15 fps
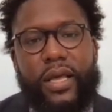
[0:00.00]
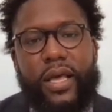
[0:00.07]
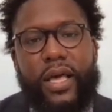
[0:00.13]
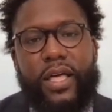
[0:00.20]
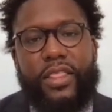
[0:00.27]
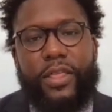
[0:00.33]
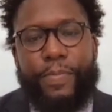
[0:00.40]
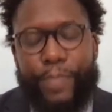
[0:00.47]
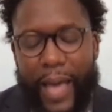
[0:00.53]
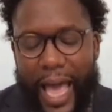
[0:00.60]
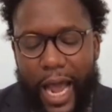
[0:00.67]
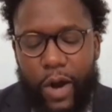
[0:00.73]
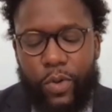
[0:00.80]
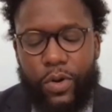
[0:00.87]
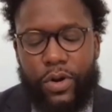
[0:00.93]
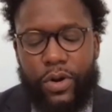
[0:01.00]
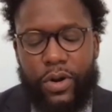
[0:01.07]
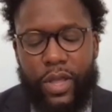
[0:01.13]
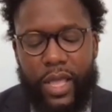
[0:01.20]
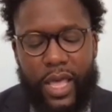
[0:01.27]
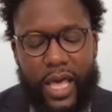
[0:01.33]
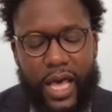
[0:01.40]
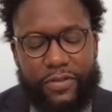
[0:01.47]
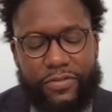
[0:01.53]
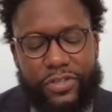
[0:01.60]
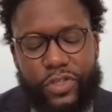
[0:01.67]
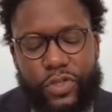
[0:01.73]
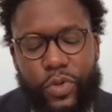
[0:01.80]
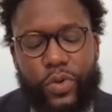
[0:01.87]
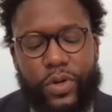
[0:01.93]
the power of
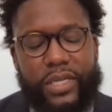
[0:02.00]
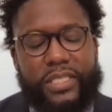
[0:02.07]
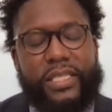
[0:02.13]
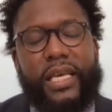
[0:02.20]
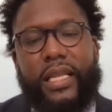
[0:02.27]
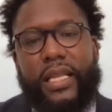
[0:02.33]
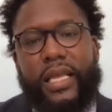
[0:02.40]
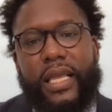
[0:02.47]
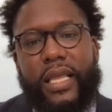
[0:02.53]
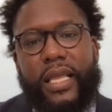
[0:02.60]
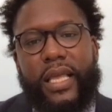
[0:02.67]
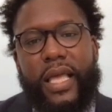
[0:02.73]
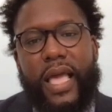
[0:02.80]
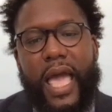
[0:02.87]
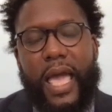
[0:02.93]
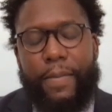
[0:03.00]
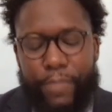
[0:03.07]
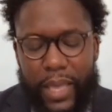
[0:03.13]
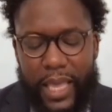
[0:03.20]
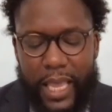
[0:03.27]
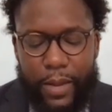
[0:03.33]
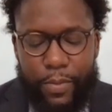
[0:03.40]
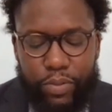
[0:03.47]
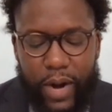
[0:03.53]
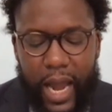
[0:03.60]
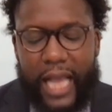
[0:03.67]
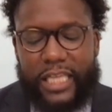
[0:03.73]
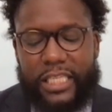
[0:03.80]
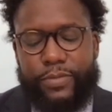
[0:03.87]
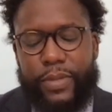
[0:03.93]
storytelling and being
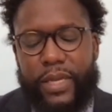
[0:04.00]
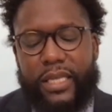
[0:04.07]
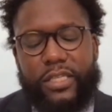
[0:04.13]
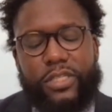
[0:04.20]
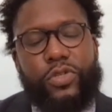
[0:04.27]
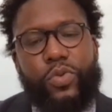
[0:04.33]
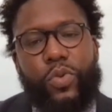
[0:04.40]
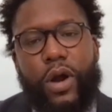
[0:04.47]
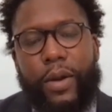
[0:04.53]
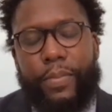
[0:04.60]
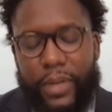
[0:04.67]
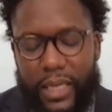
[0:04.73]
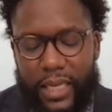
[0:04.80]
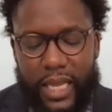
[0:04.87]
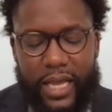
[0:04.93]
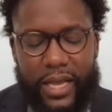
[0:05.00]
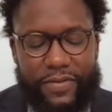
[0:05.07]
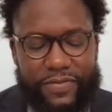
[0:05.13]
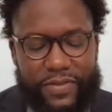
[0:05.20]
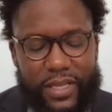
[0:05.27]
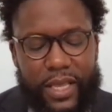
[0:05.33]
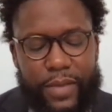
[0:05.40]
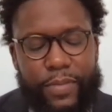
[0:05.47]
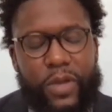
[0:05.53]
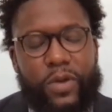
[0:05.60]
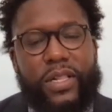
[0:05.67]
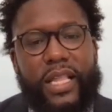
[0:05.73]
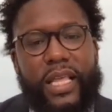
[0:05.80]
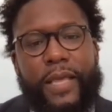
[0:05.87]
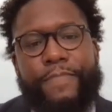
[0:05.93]
proximate to our beloved
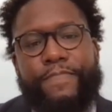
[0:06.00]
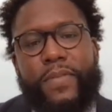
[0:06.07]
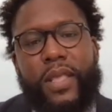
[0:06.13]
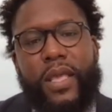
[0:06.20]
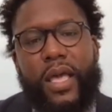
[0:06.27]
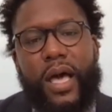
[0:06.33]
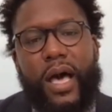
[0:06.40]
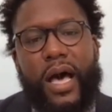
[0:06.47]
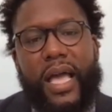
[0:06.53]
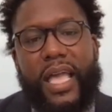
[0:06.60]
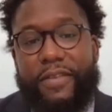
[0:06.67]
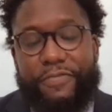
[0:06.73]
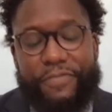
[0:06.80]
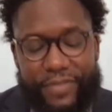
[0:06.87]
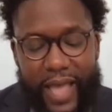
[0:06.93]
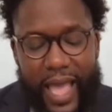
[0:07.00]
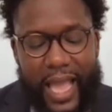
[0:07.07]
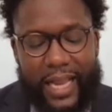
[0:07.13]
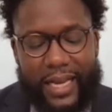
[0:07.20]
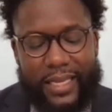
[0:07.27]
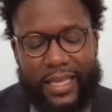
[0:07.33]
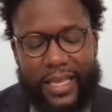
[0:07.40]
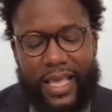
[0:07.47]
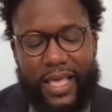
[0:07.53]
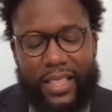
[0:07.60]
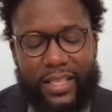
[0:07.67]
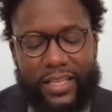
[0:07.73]
community. In fact, the